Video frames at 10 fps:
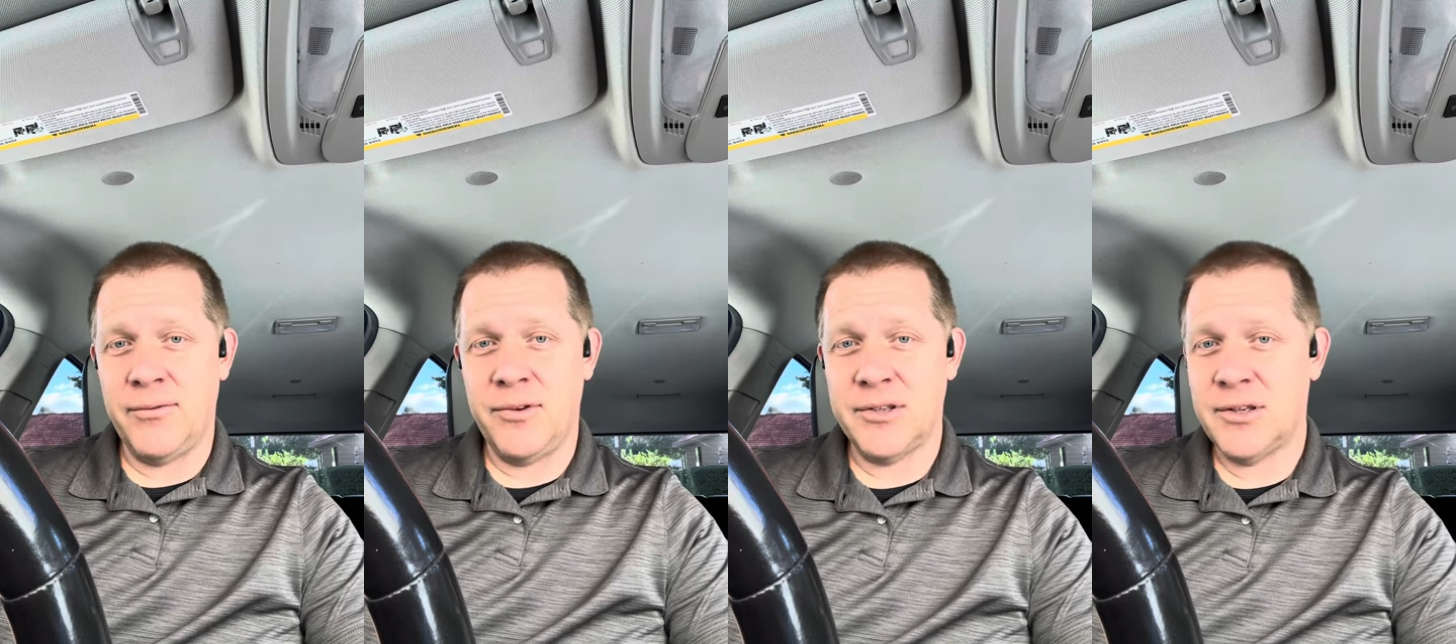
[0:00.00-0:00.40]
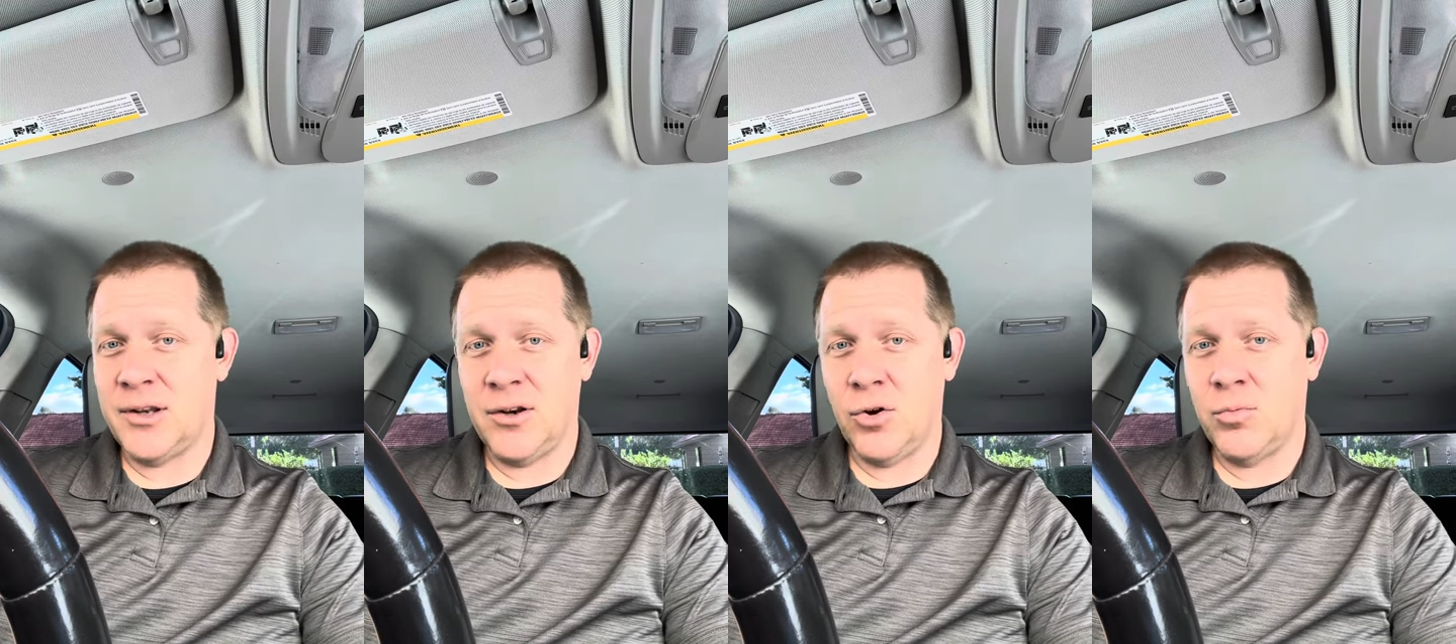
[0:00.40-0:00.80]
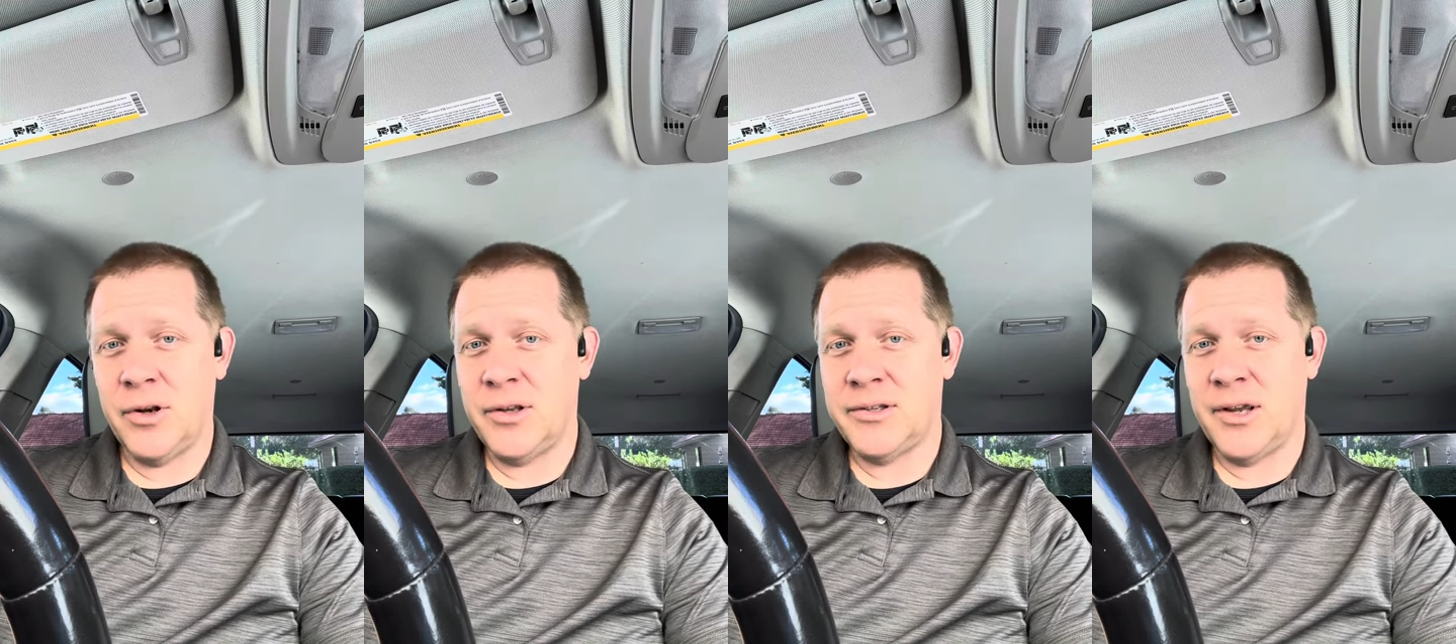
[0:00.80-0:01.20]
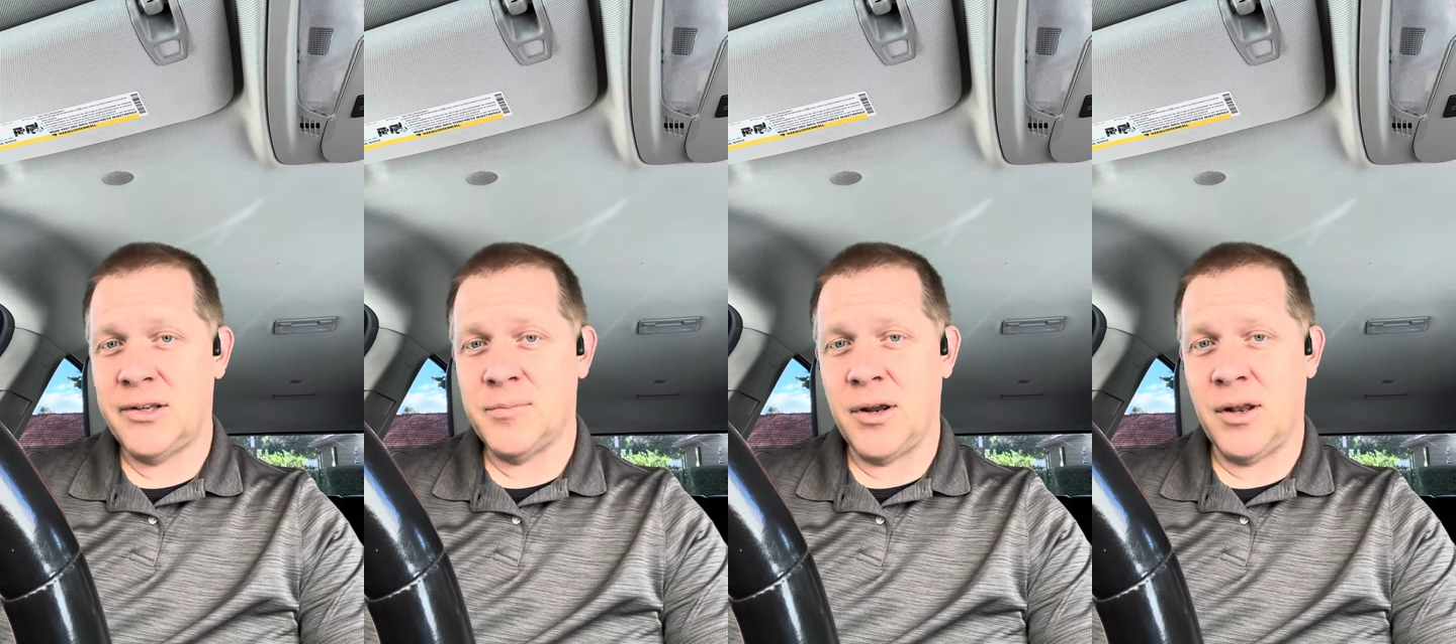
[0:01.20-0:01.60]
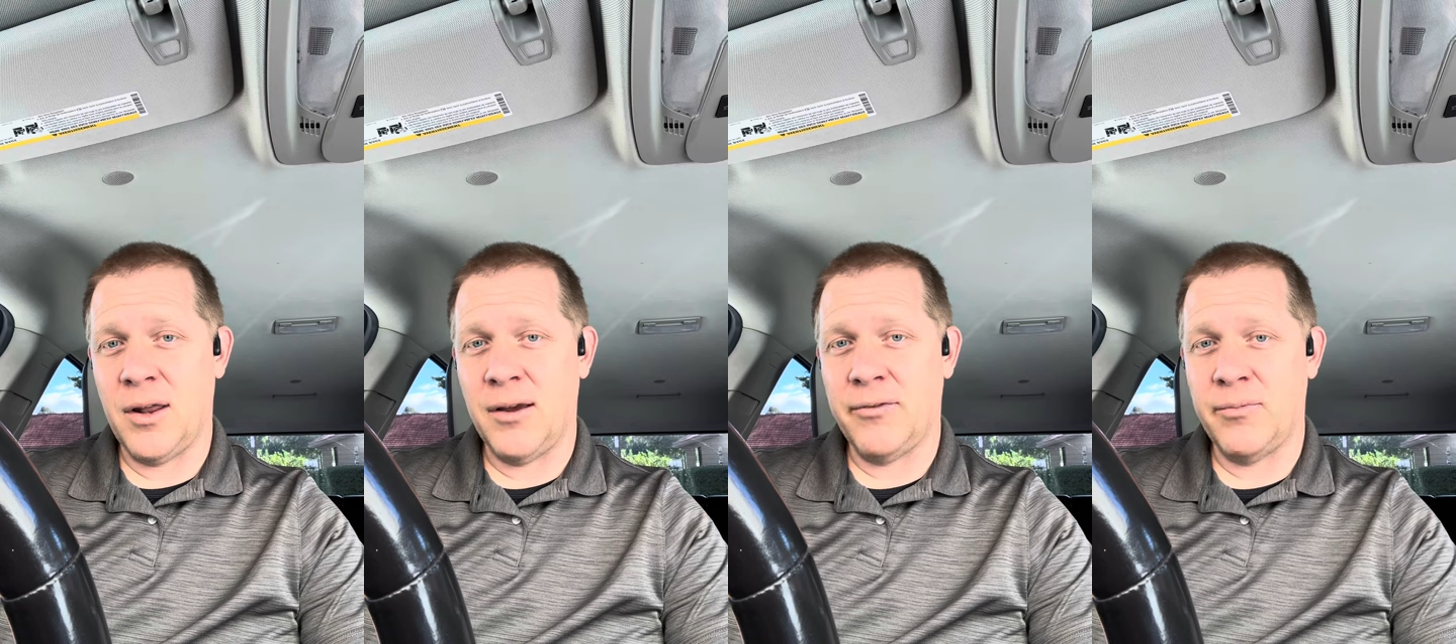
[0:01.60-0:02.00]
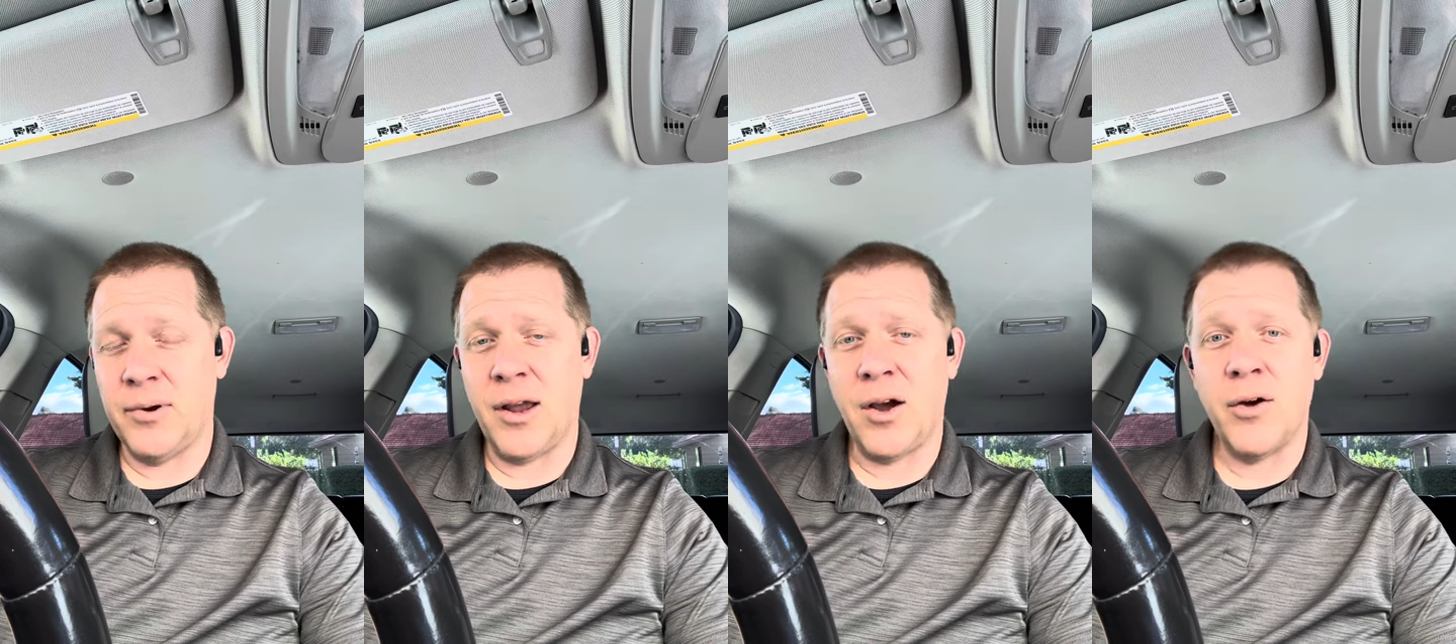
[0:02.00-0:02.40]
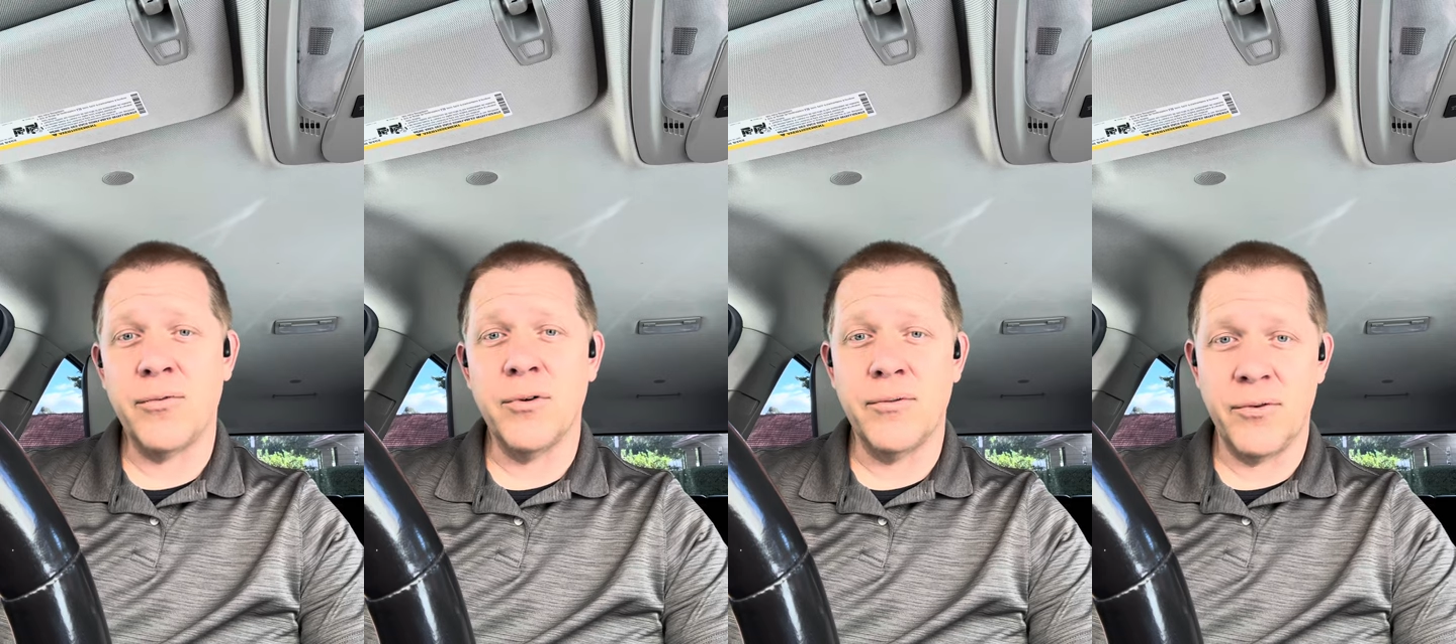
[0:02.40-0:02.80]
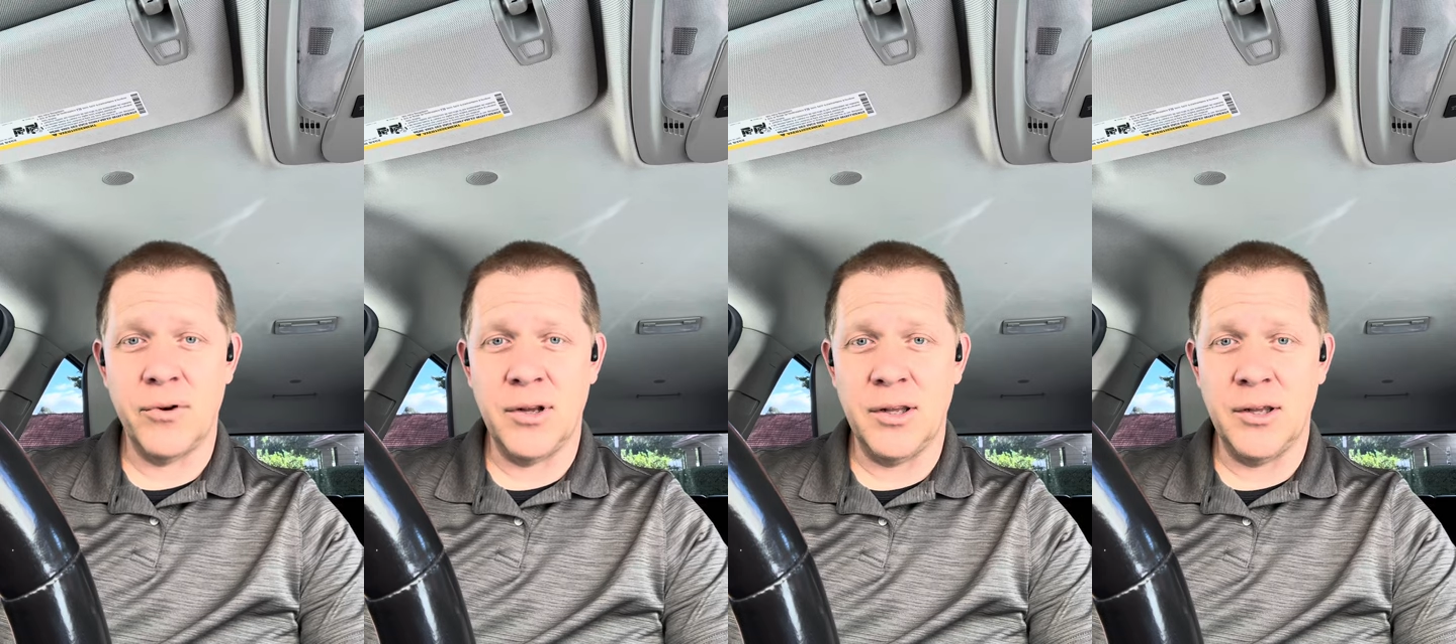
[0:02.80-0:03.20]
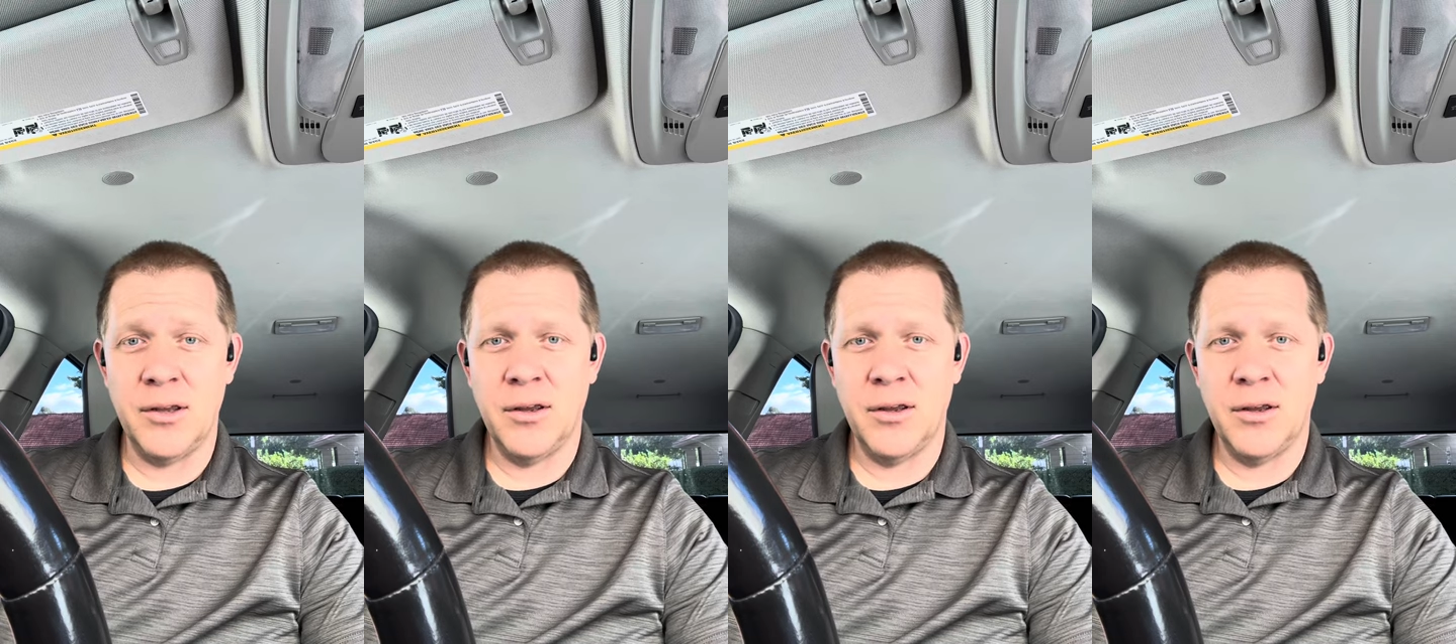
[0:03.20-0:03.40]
He said, nobody takes my life, but I offer it freely.